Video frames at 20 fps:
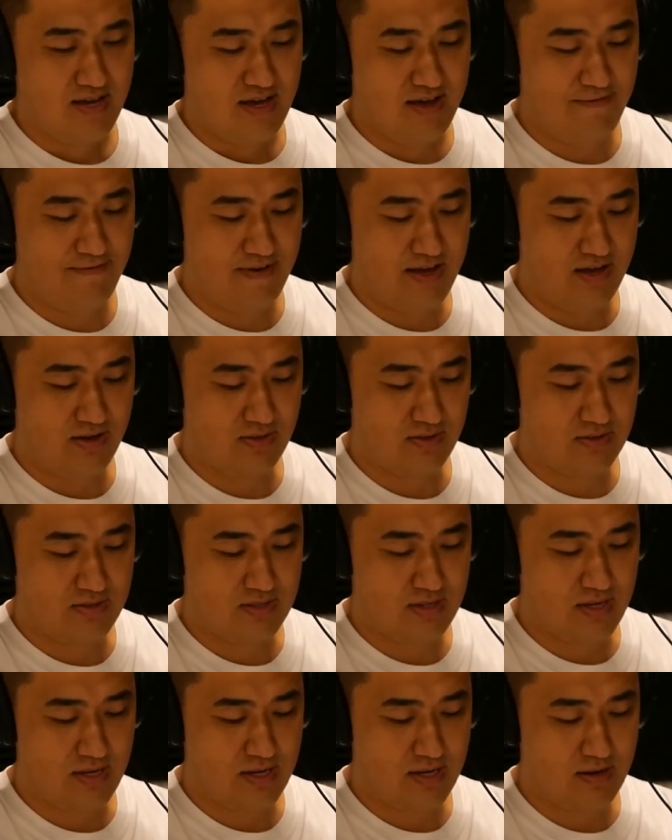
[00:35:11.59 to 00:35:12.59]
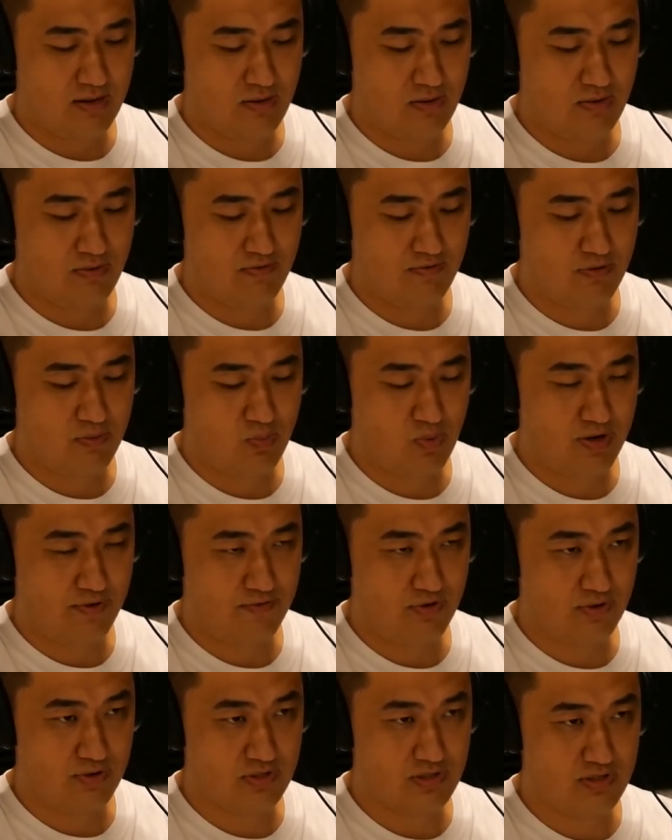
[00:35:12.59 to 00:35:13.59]
I found uh, from one
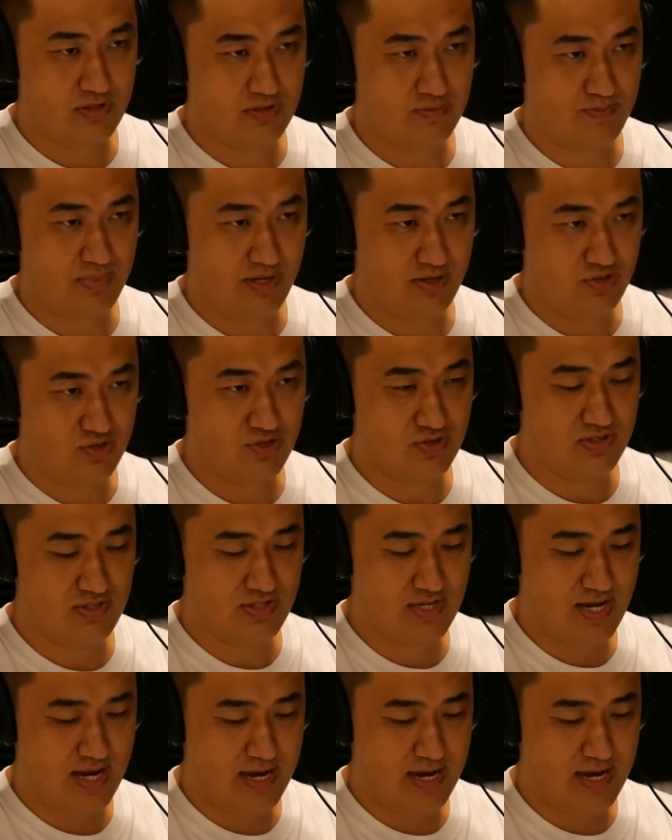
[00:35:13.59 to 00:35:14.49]
of your speeches.